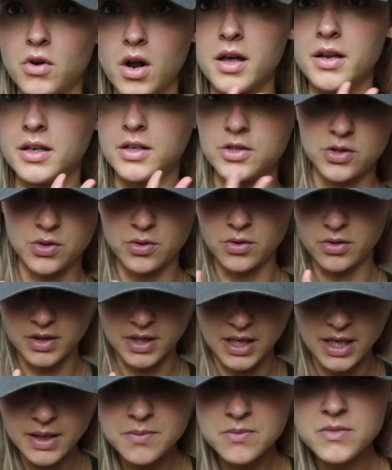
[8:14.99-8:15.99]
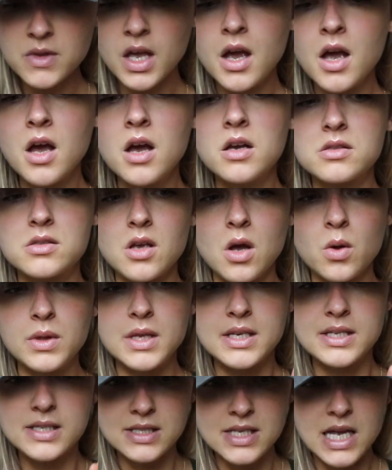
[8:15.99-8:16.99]
run and do their thing. So
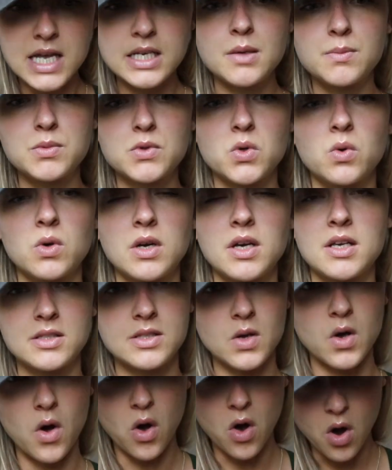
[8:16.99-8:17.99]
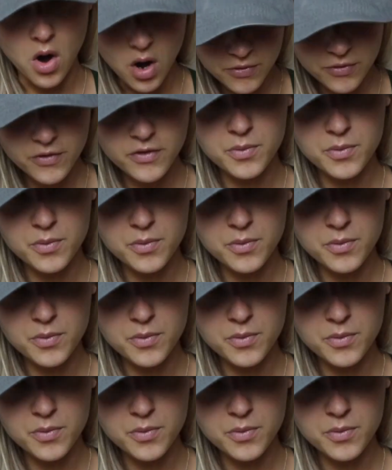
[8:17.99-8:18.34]
these stand up toys off